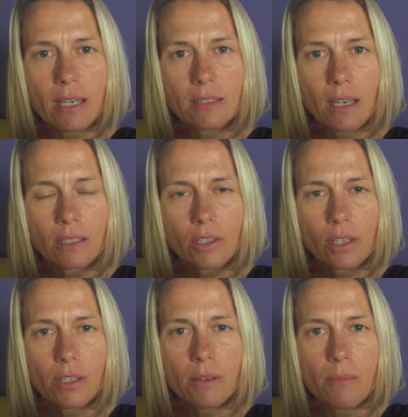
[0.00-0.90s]
that
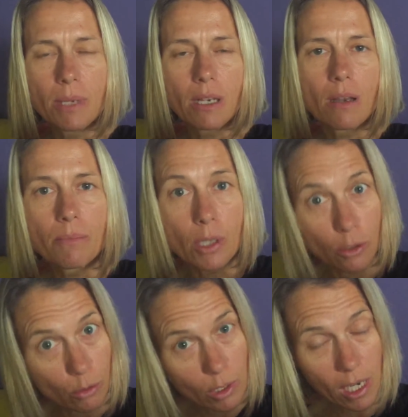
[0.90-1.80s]
actually become
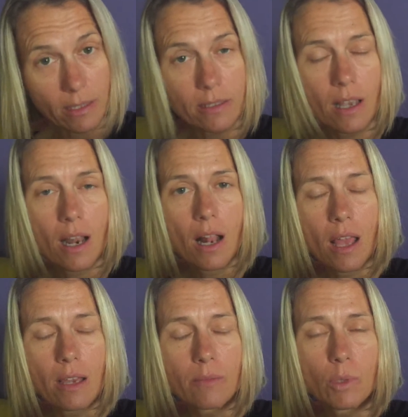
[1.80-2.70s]
useless,
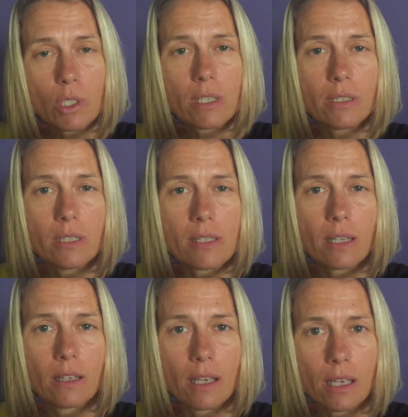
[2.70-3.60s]
and mostly these are
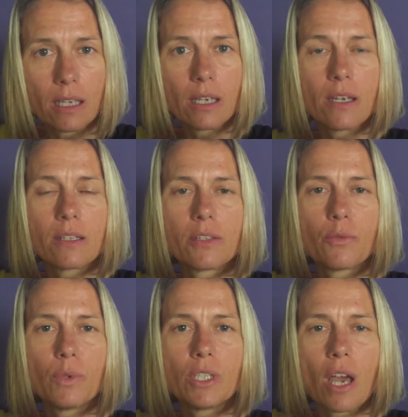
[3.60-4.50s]
the areas
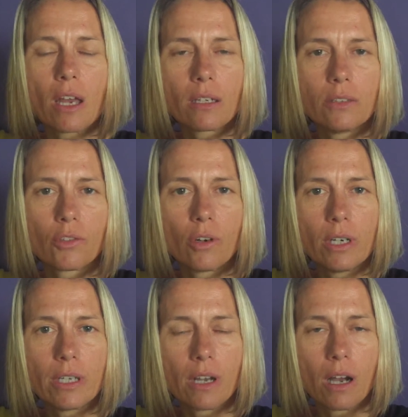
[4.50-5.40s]
which are
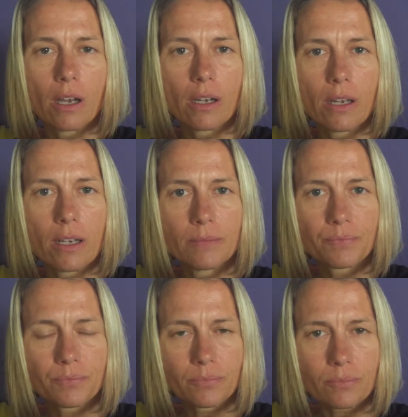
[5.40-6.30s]
controlling
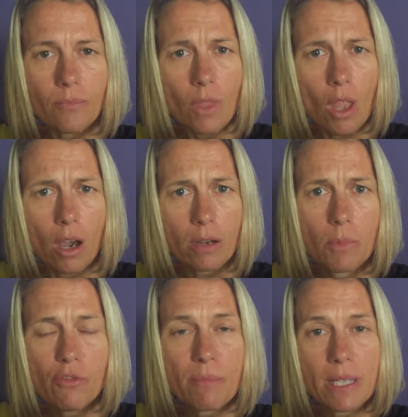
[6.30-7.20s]
our
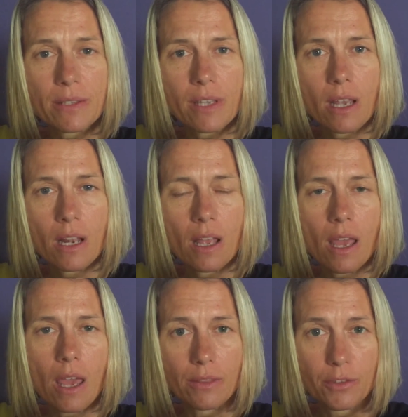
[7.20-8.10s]
movements
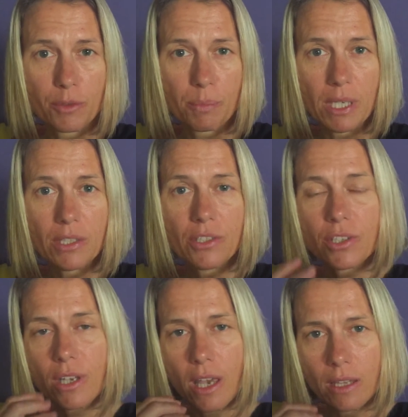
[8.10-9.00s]
and
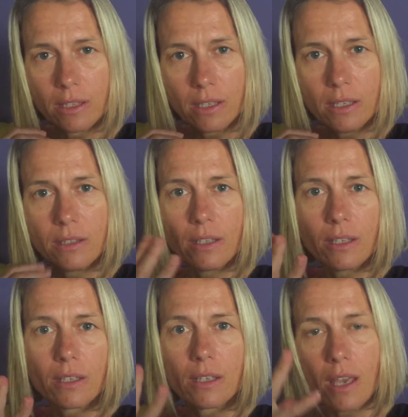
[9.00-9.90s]
speech and
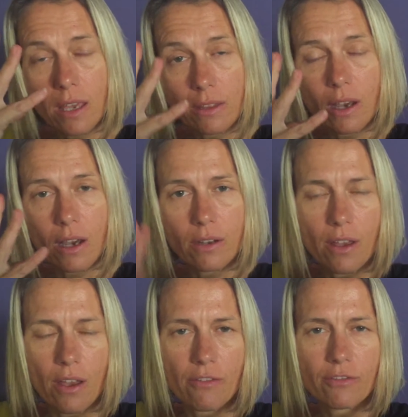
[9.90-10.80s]
eating and
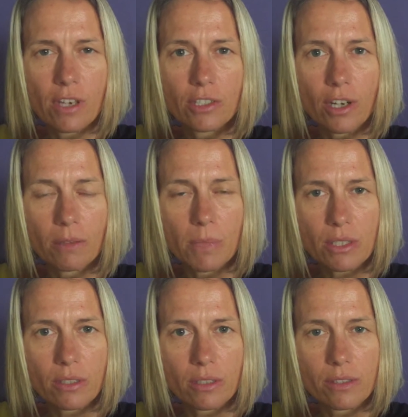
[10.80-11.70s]
our facial
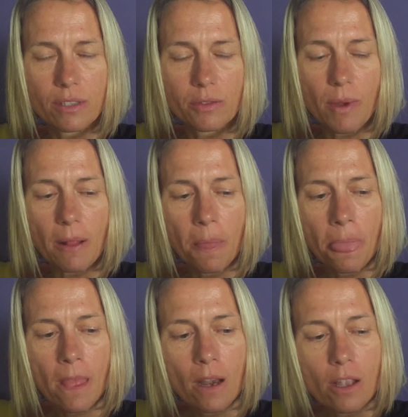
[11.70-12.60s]
muscles as well.
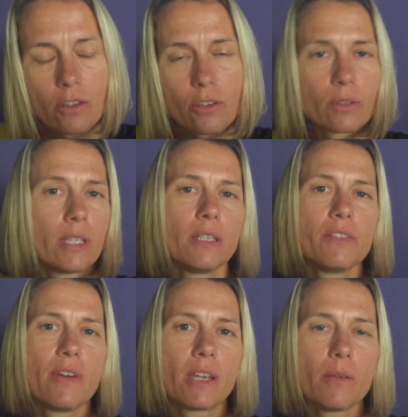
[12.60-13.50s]
So that
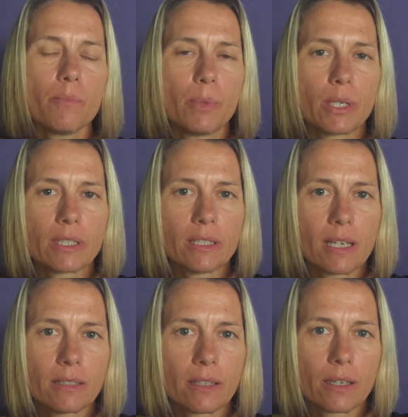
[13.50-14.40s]
is very important
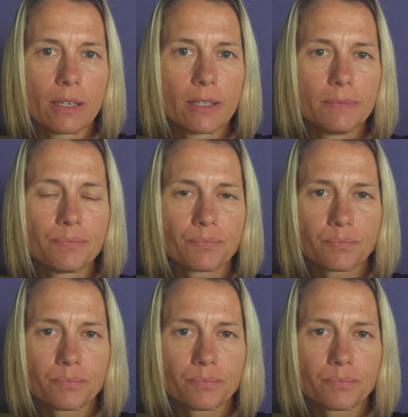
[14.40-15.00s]
that